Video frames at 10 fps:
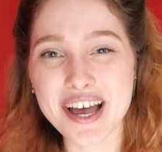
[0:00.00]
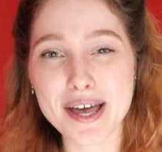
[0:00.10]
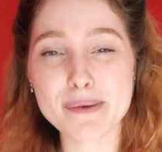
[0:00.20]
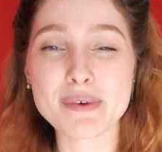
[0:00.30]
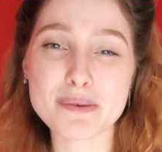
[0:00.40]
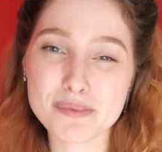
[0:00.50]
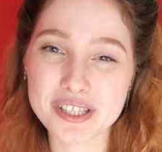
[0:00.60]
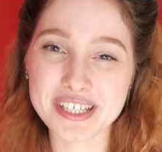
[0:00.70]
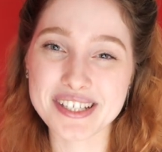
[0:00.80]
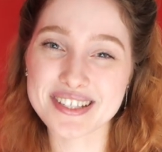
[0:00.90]
time,
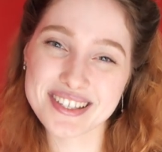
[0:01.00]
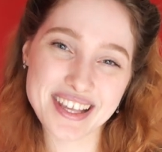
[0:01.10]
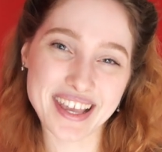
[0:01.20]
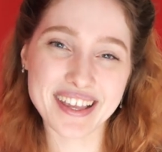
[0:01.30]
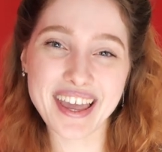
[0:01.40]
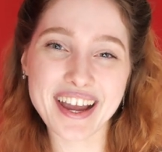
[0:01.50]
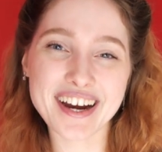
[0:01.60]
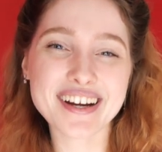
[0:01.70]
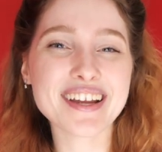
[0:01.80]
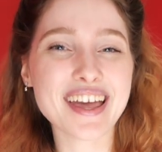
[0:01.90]
please take
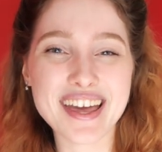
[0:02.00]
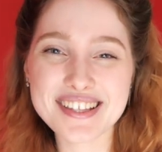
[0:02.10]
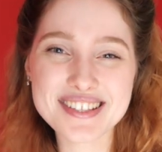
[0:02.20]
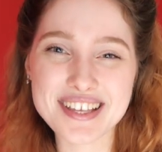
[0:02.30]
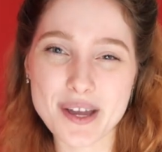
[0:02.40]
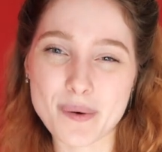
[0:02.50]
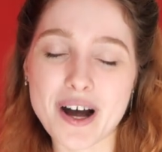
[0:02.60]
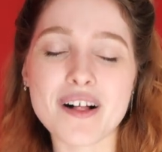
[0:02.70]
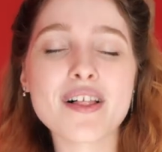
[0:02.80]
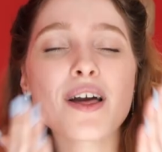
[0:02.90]
care and stay
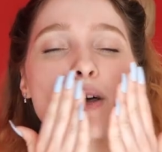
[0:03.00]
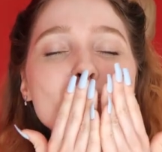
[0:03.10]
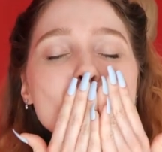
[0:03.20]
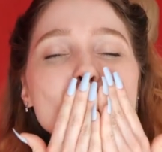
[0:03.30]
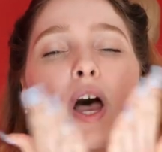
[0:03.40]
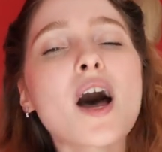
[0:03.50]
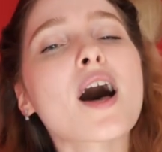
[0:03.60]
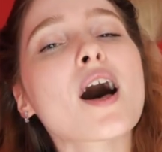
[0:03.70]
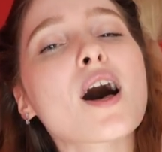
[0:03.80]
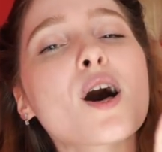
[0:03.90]
well.
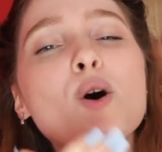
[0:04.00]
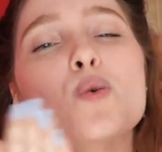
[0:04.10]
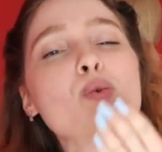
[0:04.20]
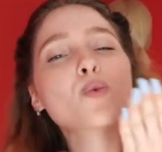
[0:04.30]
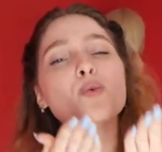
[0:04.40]
Mwah.